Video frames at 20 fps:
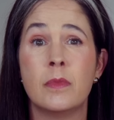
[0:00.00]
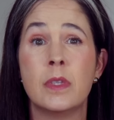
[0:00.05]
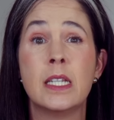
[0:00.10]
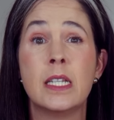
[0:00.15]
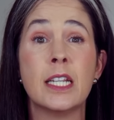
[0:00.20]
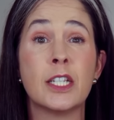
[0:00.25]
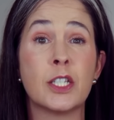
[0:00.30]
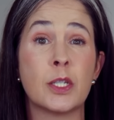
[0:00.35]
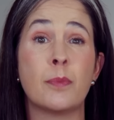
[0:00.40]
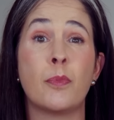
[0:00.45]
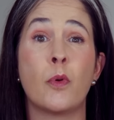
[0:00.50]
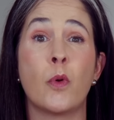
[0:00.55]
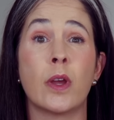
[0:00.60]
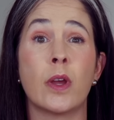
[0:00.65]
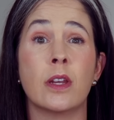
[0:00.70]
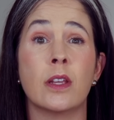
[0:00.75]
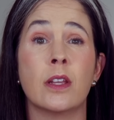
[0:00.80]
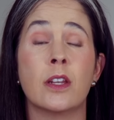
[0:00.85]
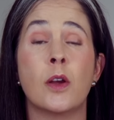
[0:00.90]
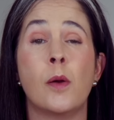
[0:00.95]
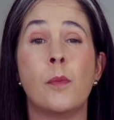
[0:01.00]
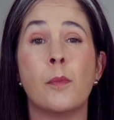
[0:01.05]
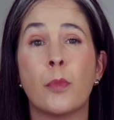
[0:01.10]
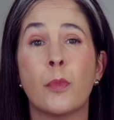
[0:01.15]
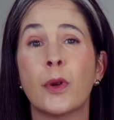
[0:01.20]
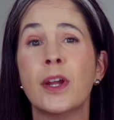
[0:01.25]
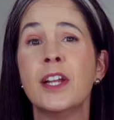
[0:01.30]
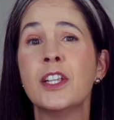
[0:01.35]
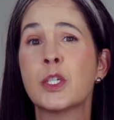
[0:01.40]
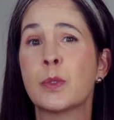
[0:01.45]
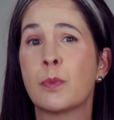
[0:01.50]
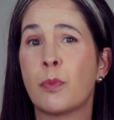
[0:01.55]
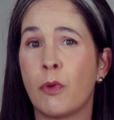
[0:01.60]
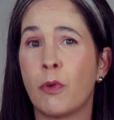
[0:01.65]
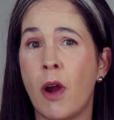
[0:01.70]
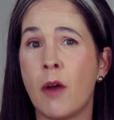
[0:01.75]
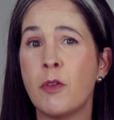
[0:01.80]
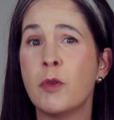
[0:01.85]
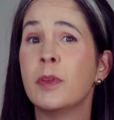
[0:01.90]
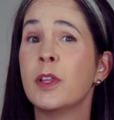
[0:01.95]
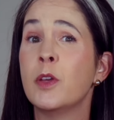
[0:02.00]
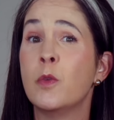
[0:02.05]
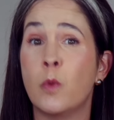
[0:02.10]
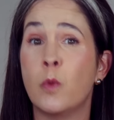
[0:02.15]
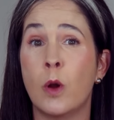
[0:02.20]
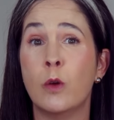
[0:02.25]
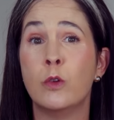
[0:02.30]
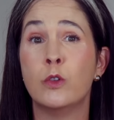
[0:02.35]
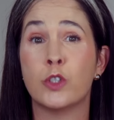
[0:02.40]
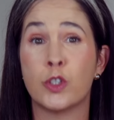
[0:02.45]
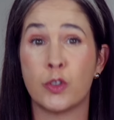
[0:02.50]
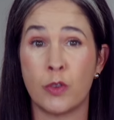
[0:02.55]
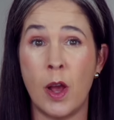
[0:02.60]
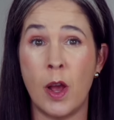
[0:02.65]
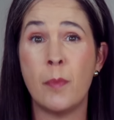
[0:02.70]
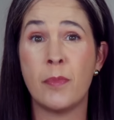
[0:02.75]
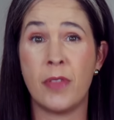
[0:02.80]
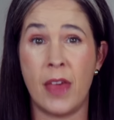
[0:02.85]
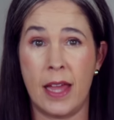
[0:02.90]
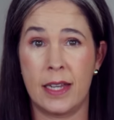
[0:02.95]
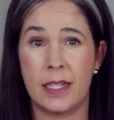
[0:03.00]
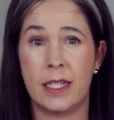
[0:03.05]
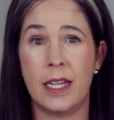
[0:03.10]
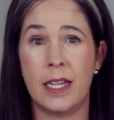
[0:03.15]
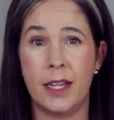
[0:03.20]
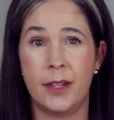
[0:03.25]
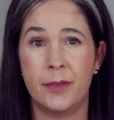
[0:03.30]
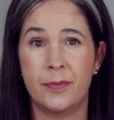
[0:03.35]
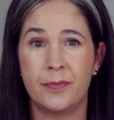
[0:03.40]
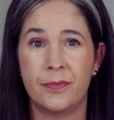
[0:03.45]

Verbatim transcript: Disappointed. Brits probably won't drop that T.